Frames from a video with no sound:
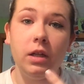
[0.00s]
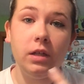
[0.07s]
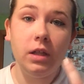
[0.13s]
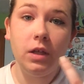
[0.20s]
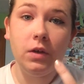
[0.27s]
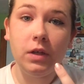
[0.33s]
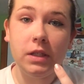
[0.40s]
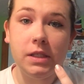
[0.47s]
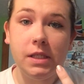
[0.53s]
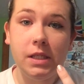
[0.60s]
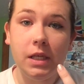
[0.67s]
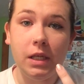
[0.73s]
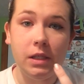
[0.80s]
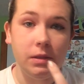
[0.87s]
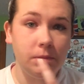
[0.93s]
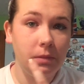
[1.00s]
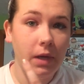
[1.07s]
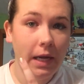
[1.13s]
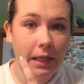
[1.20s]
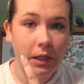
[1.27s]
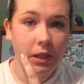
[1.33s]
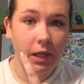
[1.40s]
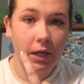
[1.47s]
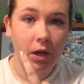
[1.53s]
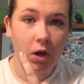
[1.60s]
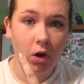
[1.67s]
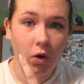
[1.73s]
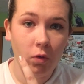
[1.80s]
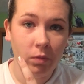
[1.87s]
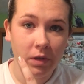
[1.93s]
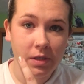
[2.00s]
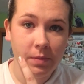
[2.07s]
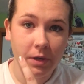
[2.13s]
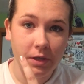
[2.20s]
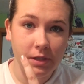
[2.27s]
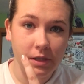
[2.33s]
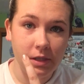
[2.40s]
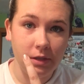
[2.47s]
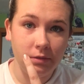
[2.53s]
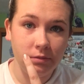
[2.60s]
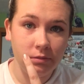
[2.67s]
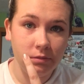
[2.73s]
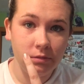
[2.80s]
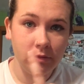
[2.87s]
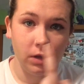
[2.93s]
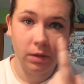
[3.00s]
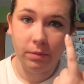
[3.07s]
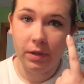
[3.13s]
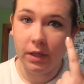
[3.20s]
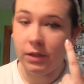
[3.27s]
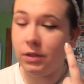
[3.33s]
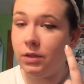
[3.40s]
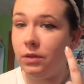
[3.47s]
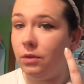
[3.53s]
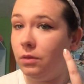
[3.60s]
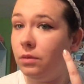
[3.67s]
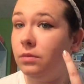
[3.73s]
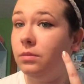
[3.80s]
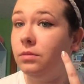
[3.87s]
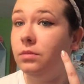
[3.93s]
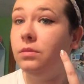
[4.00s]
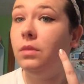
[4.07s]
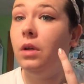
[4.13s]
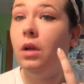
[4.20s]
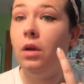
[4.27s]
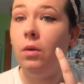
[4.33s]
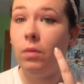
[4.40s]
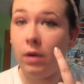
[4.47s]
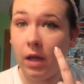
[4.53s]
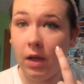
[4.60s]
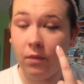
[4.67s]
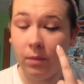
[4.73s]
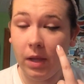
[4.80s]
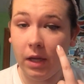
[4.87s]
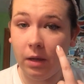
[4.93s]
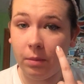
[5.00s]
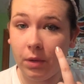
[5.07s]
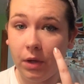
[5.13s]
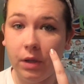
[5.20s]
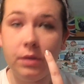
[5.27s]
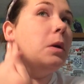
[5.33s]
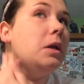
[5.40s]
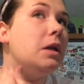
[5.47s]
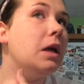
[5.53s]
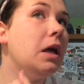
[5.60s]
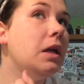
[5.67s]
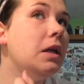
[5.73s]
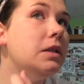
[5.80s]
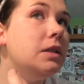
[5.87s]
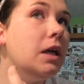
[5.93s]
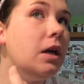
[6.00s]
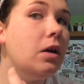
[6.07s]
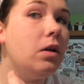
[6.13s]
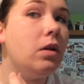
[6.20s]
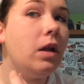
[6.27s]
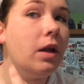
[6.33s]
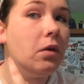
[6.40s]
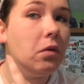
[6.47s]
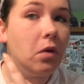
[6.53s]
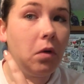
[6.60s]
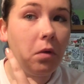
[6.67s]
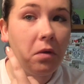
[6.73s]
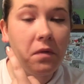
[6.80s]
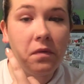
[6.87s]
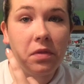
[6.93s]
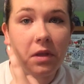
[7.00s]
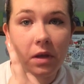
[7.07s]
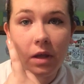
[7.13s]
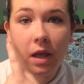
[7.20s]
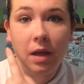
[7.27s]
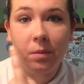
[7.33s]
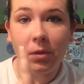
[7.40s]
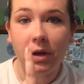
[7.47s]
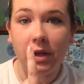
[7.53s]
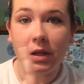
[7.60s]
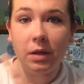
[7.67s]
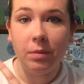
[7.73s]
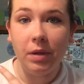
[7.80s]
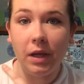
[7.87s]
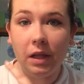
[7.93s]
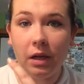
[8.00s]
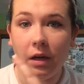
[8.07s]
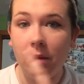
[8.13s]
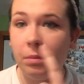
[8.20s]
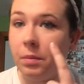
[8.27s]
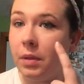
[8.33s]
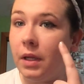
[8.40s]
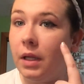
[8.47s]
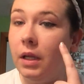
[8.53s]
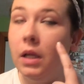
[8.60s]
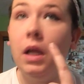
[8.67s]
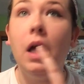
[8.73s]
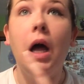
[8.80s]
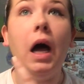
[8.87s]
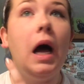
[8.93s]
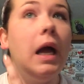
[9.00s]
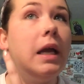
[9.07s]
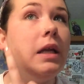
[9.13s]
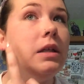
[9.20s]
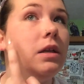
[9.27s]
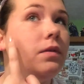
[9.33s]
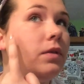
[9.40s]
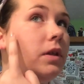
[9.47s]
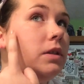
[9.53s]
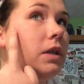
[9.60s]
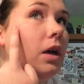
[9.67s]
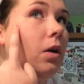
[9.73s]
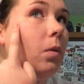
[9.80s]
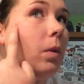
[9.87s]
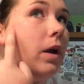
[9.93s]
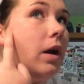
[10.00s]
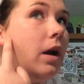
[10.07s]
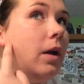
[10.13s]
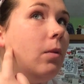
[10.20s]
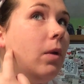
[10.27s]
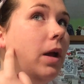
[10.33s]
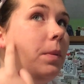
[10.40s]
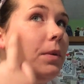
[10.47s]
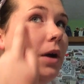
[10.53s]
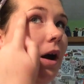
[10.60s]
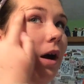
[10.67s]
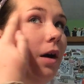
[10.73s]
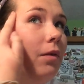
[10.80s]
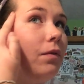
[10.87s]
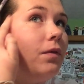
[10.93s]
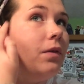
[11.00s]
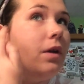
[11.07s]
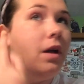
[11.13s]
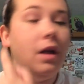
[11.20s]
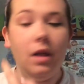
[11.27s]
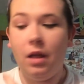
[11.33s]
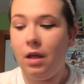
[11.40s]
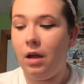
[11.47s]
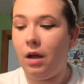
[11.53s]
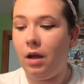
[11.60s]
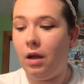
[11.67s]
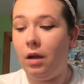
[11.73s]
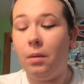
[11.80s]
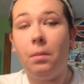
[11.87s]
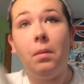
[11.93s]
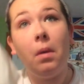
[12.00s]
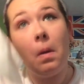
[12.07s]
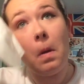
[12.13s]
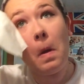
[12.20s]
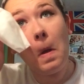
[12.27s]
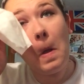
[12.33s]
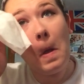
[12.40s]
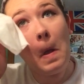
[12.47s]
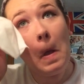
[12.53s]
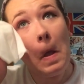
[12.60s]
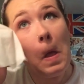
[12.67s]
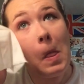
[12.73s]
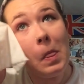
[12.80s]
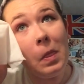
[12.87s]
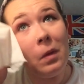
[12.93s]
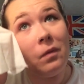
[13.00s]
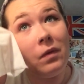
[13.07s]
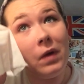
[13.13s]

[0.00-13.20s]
Clearly, you can see, I look like a homeless person compared to when I have makeup on. You can kind of tell. I don't know if the camera can pick it up, but I can definitely tell where I wiped off the